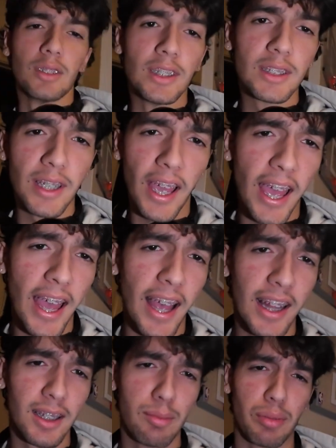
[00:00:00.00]
It is
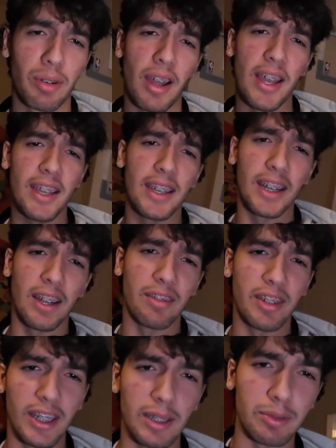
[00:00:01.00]
hella bright, and I
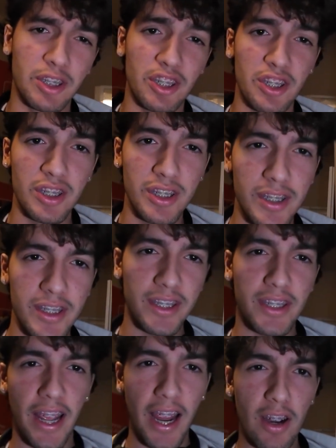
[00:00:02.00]
feel like I'm just
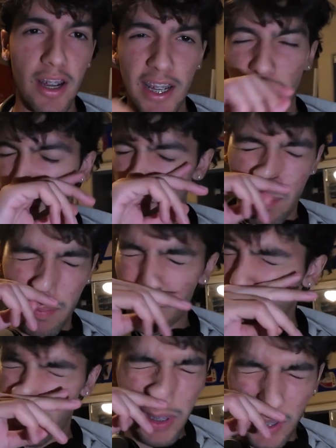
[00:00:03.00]
staring at
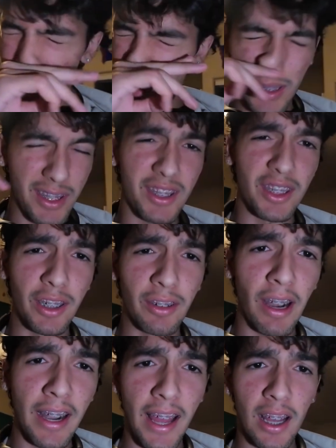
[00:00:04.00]
fucking the sun
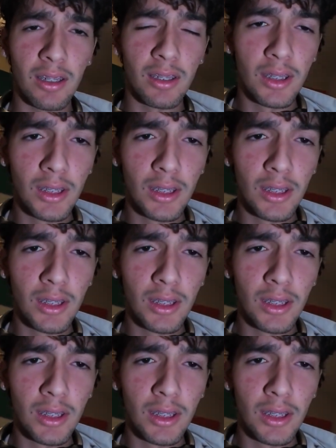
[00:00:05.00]
right now.